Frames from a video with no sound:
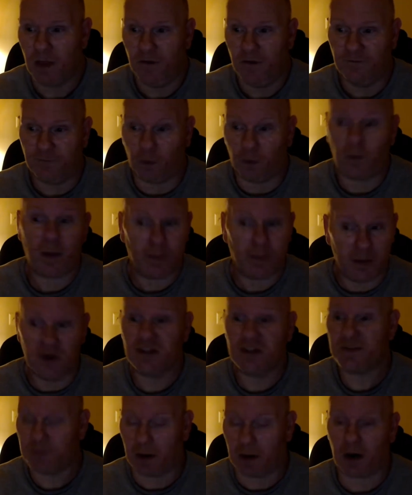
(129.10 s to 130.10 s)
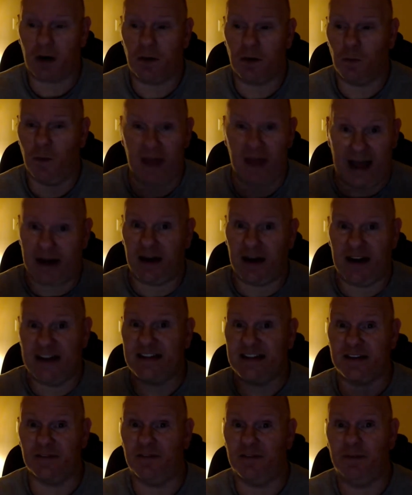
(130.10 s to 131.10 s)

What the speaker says: for the most part without adhesive.